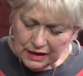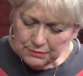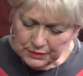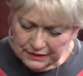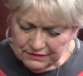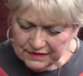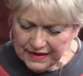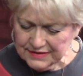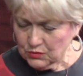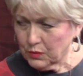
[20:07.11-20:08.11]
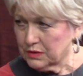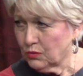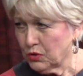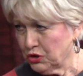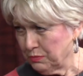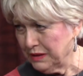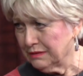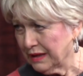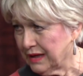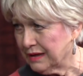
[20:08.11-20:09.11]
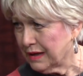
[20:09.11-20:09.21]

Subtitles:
believe that's where you're being led.